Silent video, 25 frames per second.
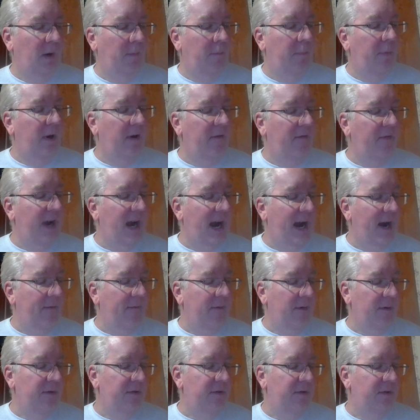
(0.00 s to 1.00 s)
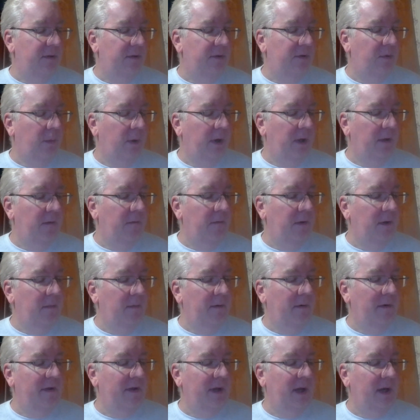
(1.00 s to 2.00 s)
above average
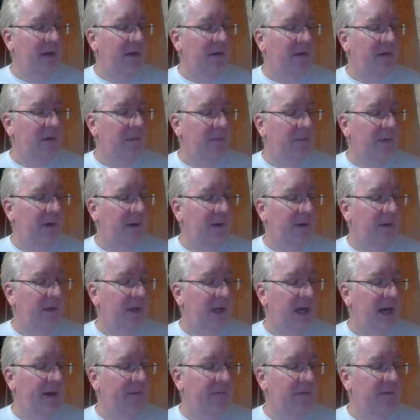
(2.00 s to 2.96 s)
23% as compared to the